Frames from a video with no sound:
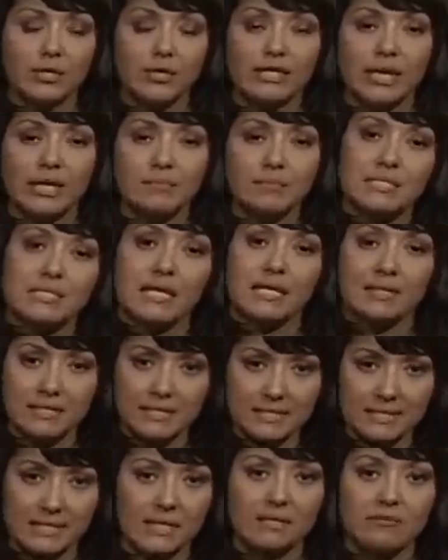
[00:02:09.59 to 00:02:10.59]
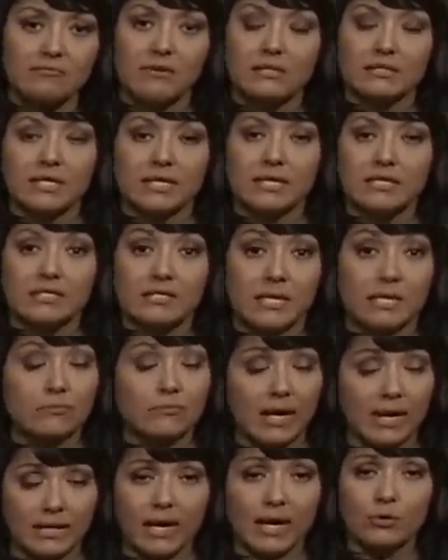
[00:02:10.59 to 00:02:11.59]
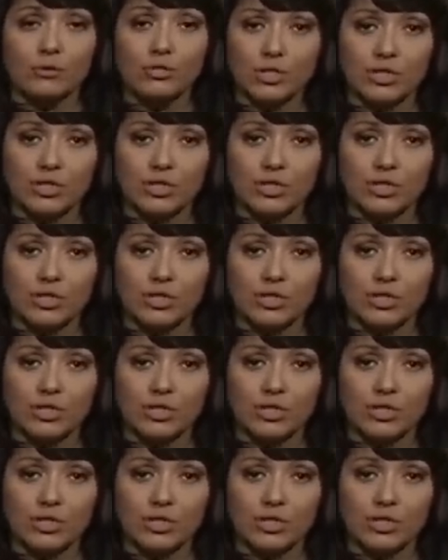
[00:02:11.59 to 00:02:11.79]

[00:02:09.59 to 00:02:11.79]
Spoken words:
her name is Eliciana Valdez, and right now